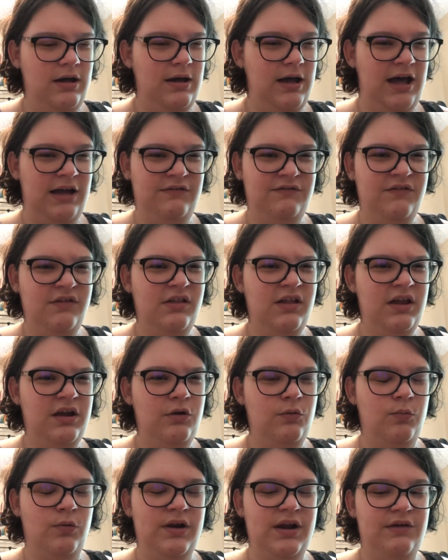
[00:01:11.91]
I feel
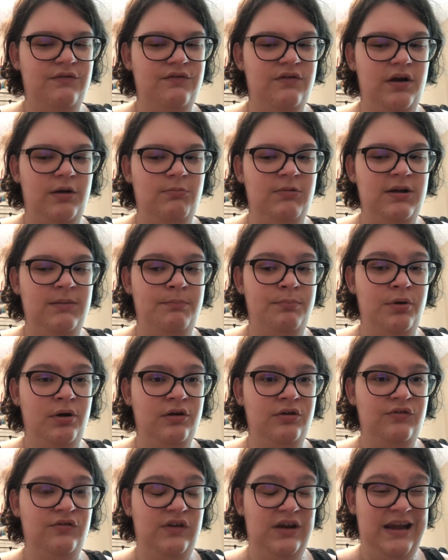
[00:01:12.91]
like whenever I read
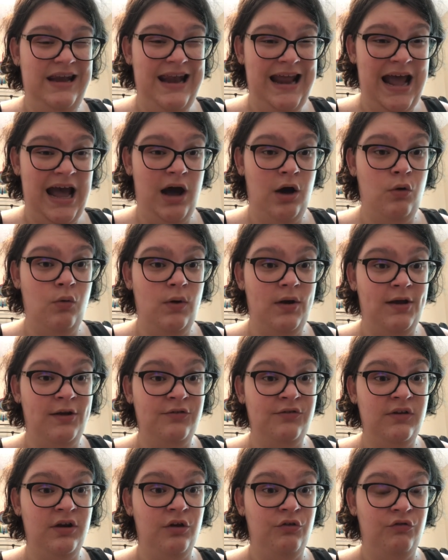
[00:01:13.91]
books now
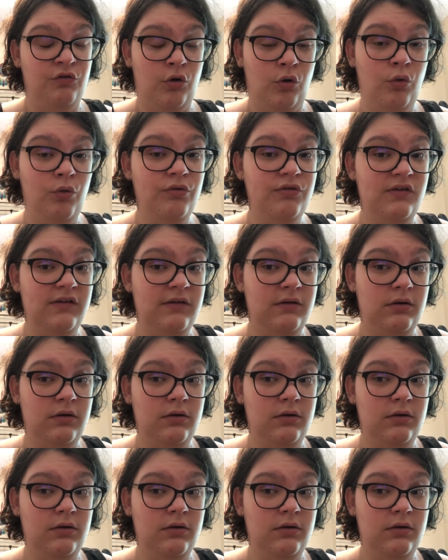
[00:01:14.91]
as an adult,